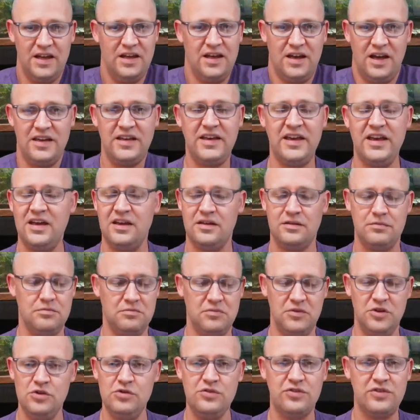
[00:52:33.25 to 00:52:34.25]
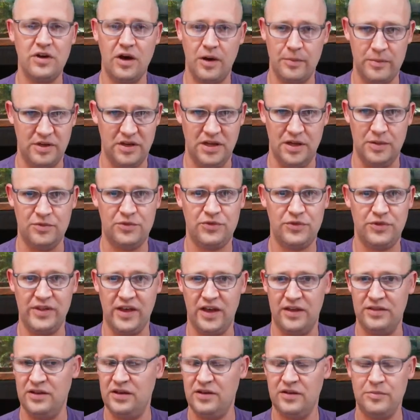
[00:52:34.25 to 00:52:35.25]
I can't use common names
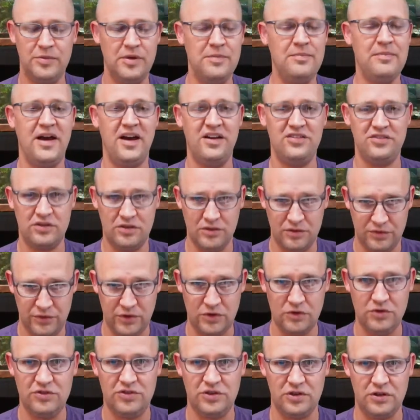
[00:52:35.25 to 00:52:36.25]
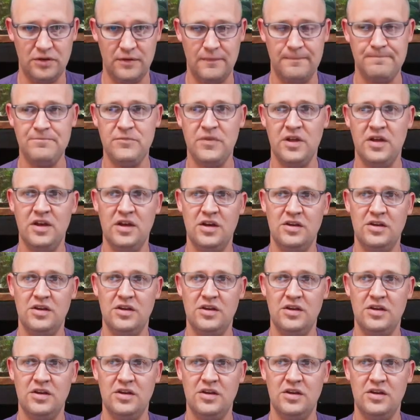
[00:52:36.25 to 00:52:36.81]
for that. That would be mass confusion.